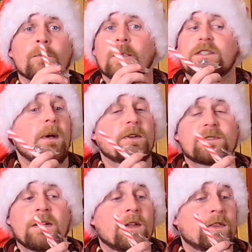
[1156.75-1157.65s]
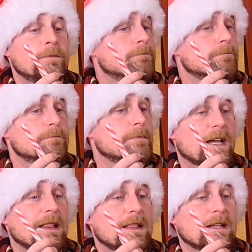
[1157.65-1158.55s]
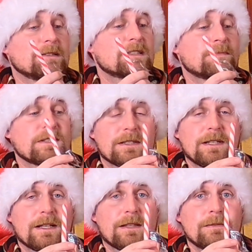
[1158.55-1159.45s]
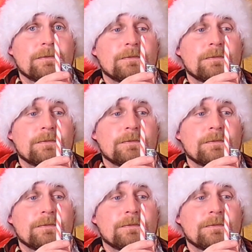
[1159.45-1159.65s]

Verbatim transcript: smells like nothing. Like it literally smells like nothing.